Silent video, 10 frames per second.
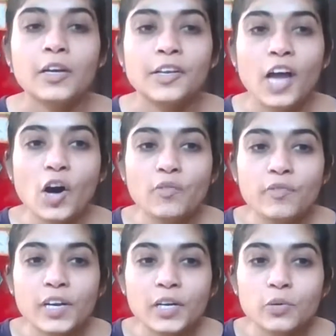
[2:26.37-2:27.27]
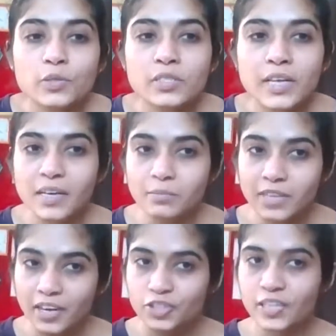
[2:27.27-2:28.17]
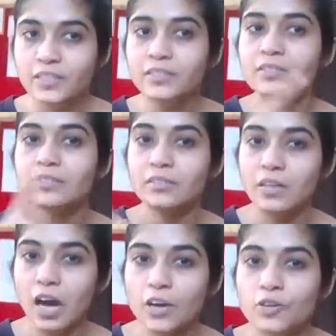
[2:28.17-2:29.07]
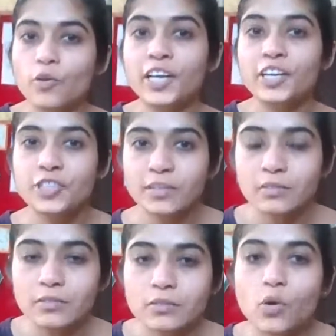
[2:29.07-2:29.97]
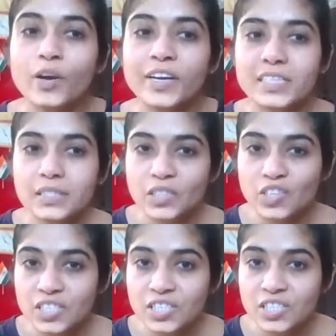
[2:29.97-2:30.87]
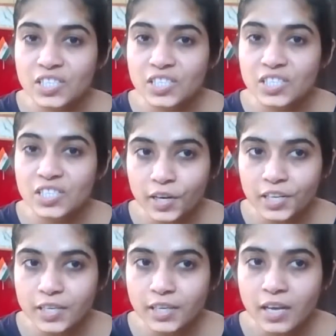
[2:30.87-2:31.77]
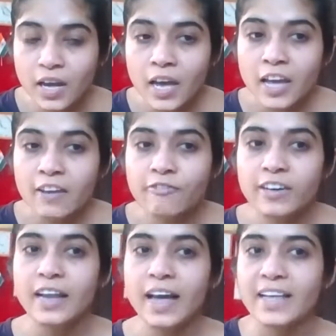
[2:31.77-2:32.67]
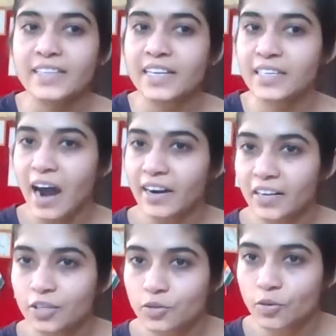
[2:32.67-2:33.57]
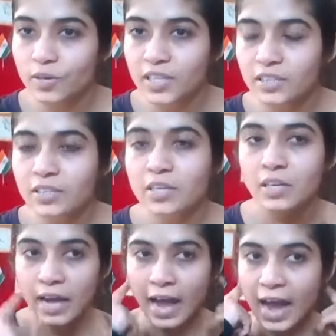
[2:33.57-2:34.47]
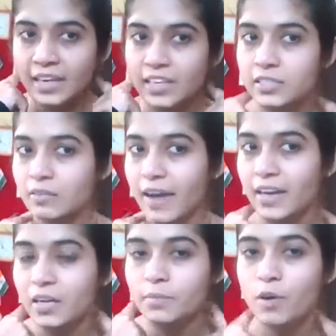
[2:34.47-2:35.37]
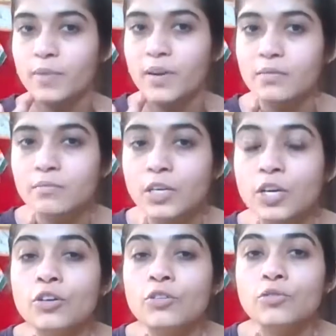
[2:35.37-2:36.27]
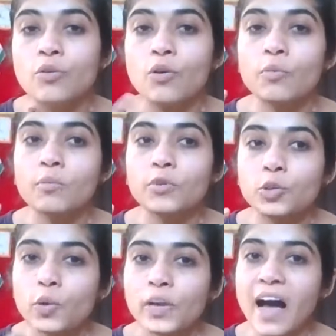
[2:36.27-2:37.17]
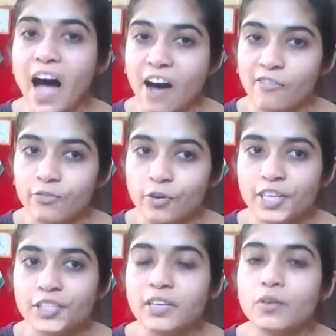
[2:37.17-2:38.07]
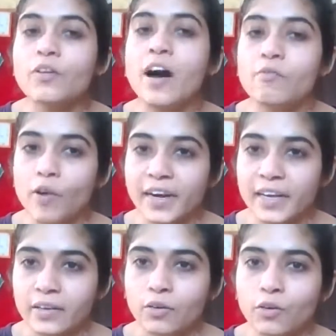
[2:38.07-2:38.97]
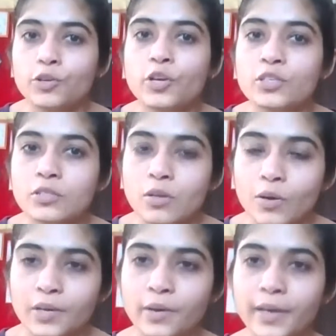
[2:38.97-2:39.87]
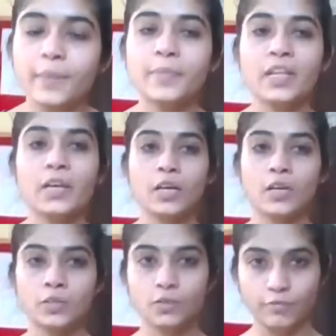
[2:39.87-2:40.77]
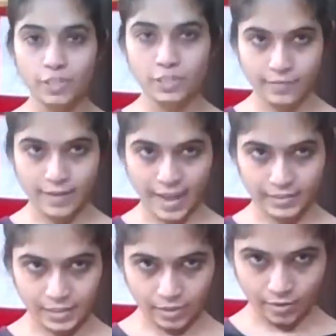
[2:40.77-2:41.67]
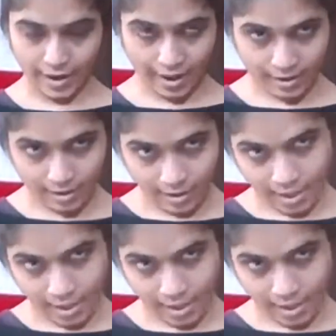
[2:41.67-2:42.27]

Now we'll do circumduction, a rotation, though it is 360-degree rotation. If one has any cardiac disorder, any cervical problem, so doing half rotation or avoiding or doing slowly. Okay. So first flexing your neck